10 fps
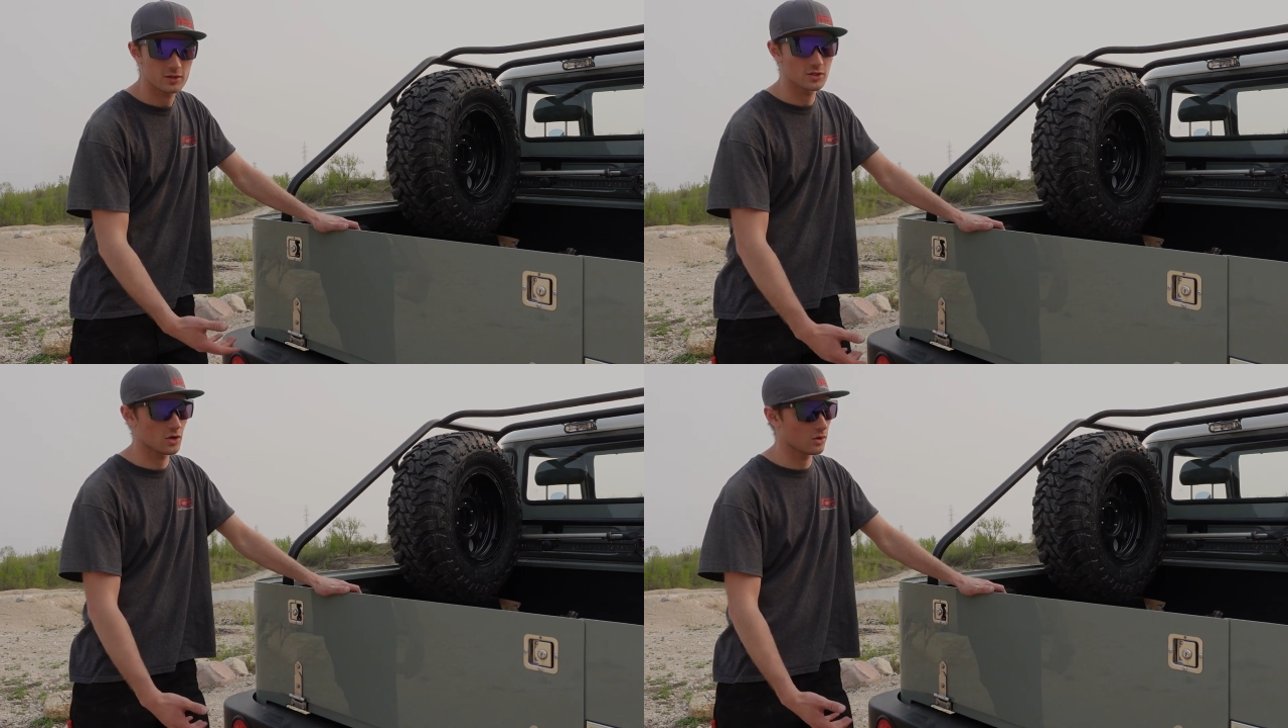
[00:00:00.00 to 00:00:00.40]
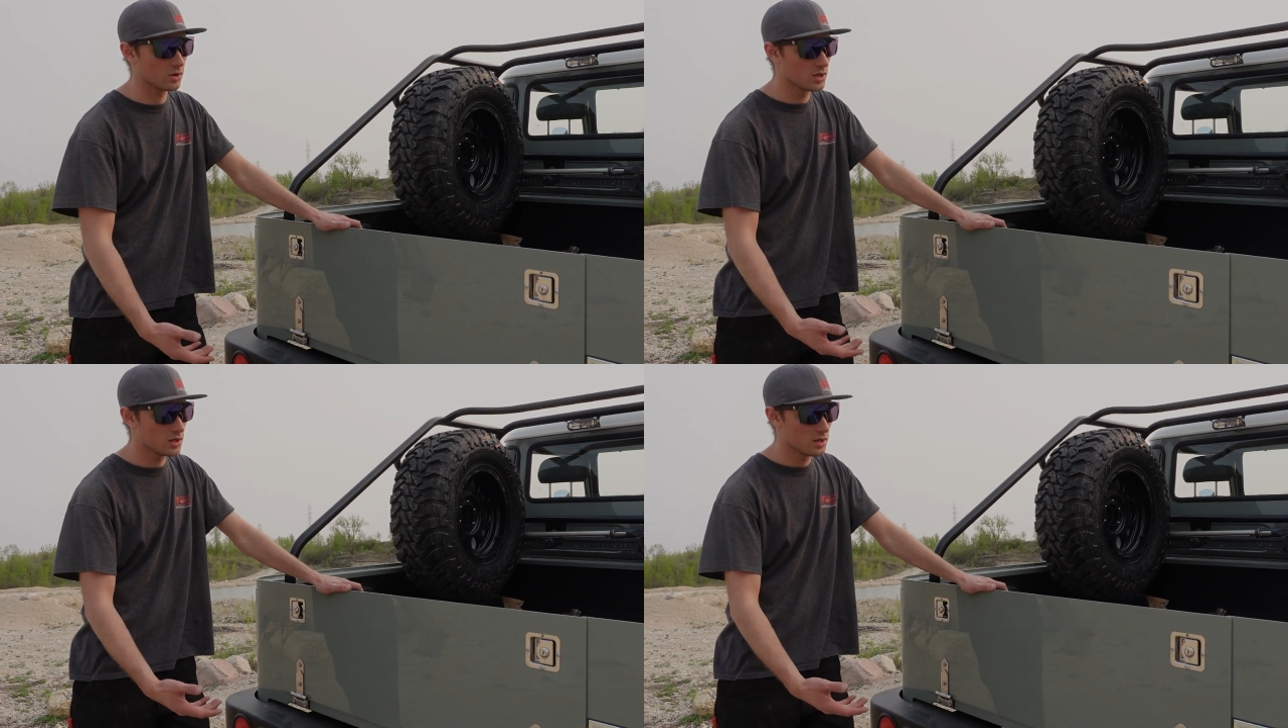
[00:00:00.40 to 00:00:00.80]
So
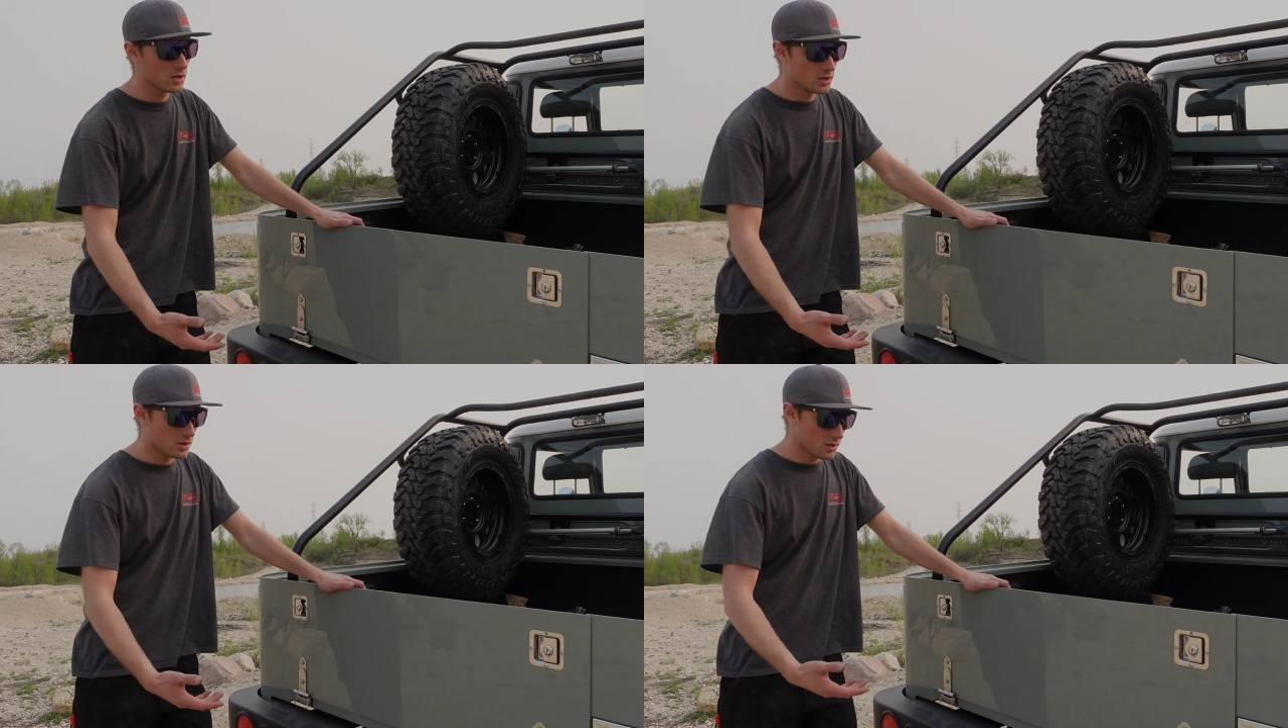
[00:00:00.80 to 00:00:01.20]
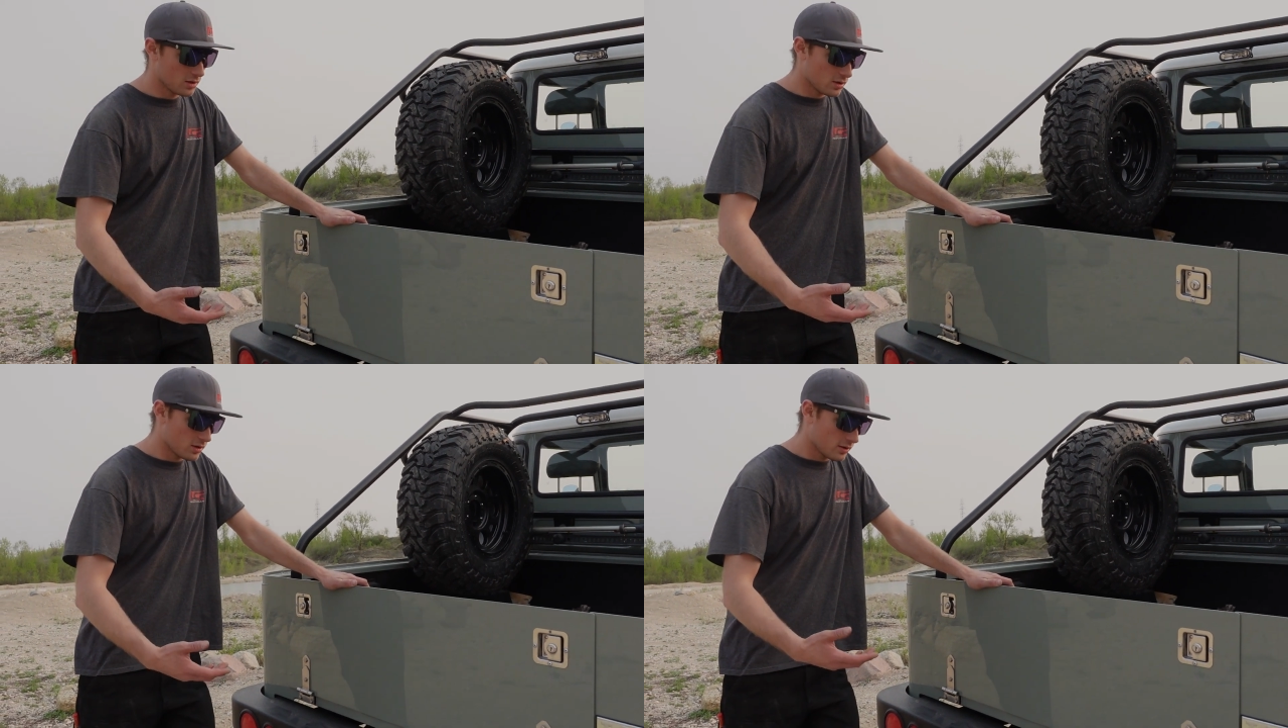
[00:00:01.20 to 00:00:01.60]

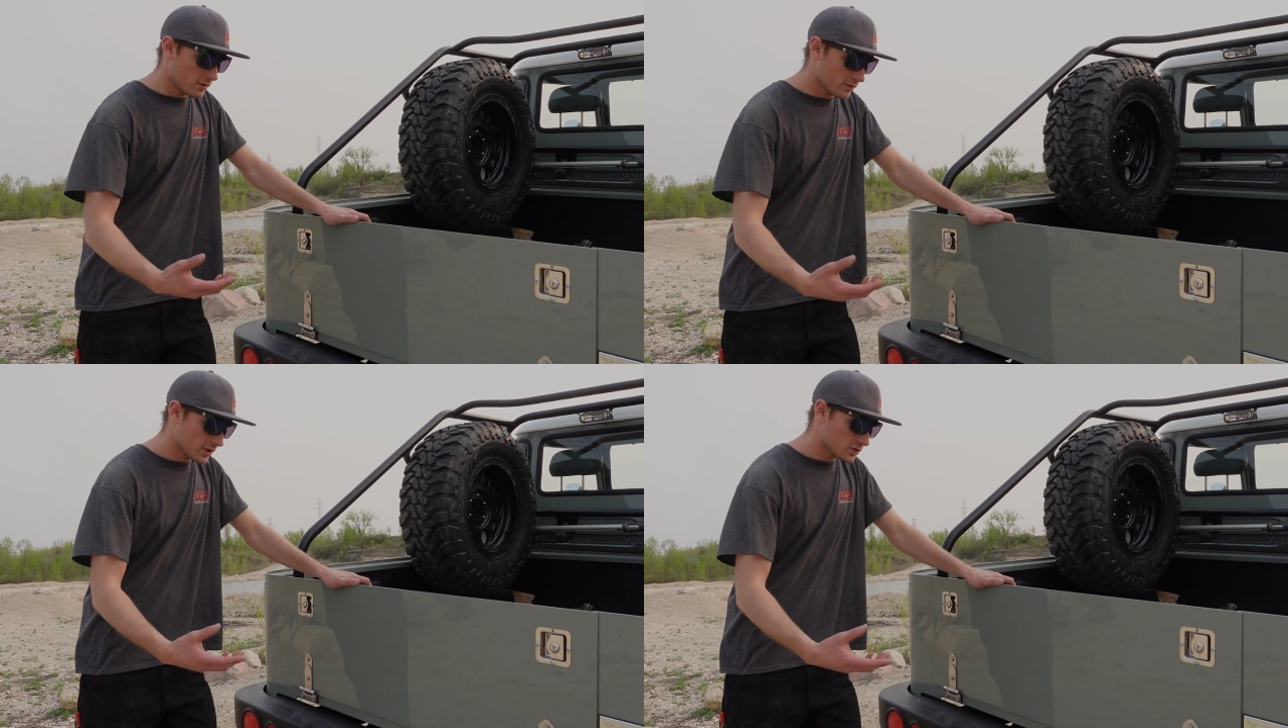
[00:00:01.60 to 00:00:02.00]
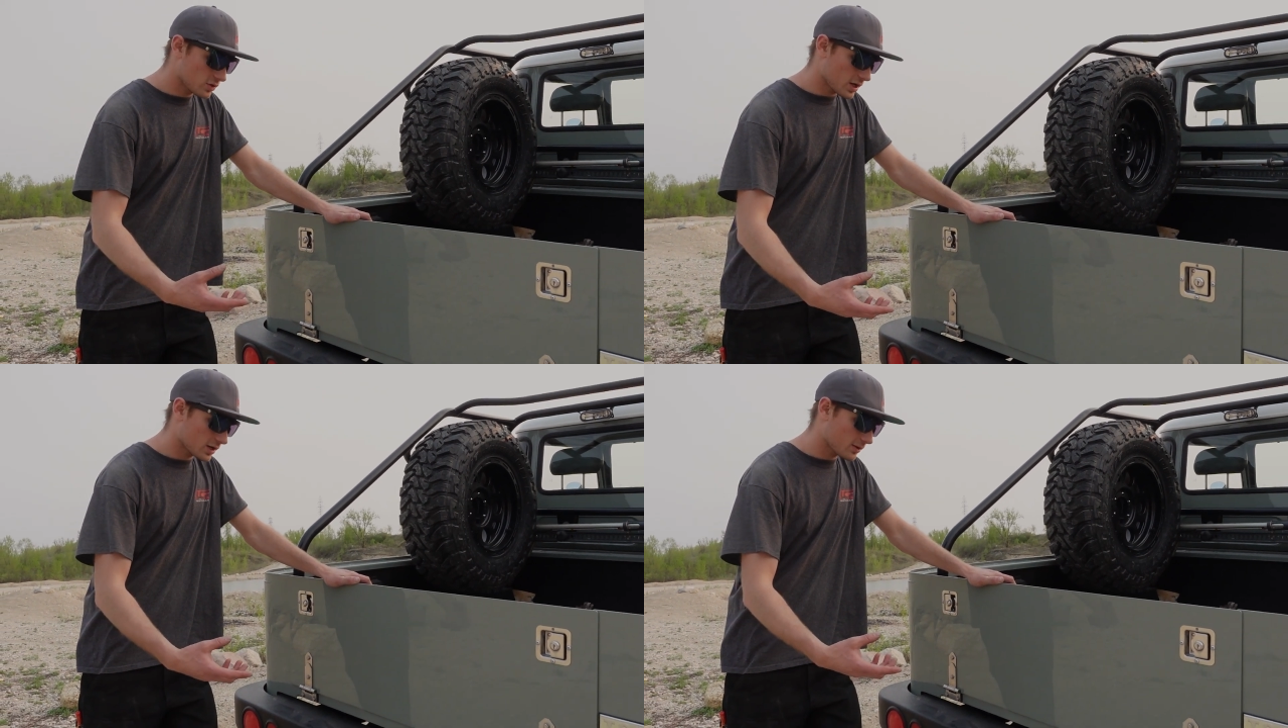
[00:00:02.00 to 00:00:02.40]
this
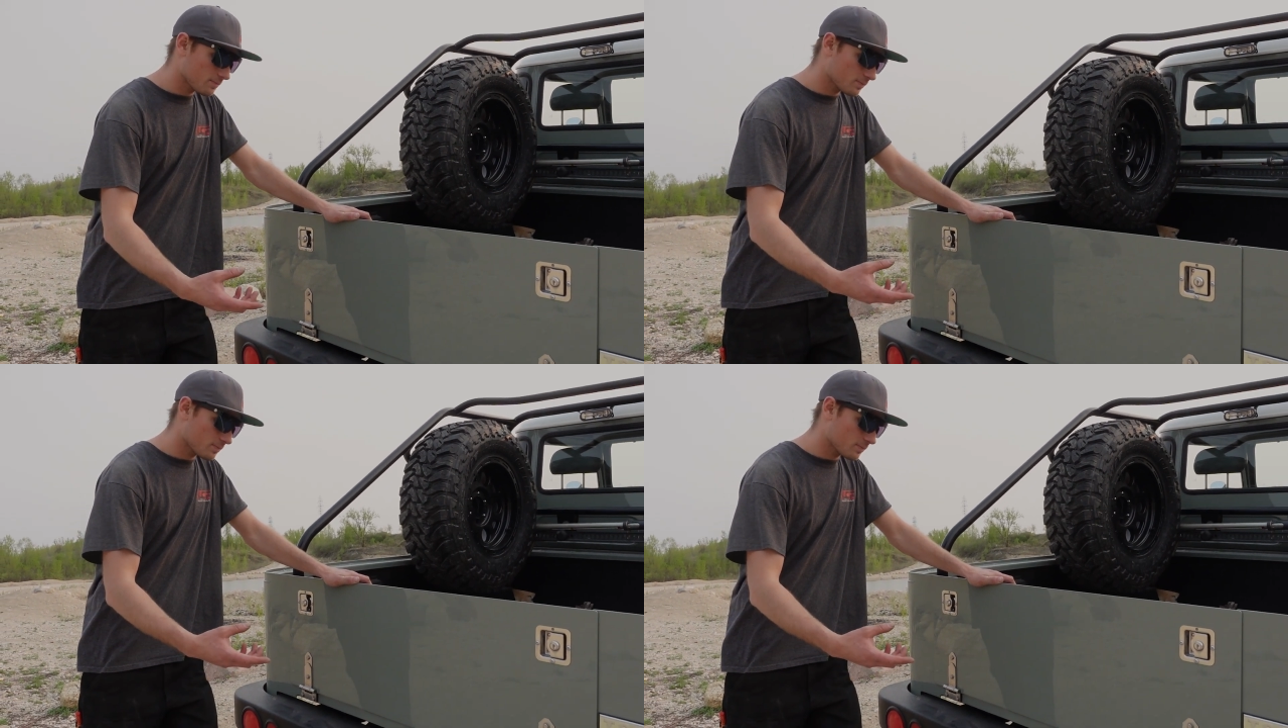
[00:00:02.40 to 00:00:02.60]
truck